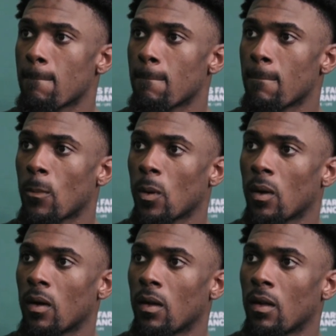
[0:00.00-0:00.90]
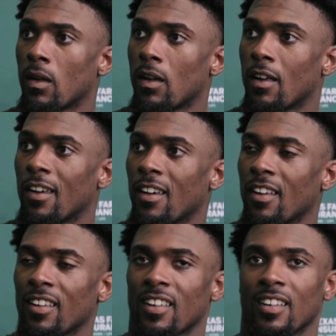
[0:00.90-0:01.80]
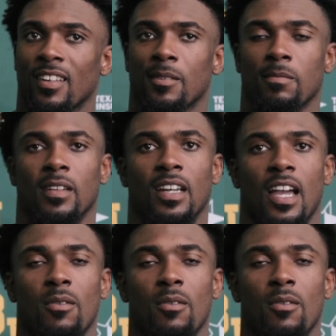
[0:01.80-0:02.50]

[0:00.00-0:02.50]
being smart and taking care of the ball and all that stuff?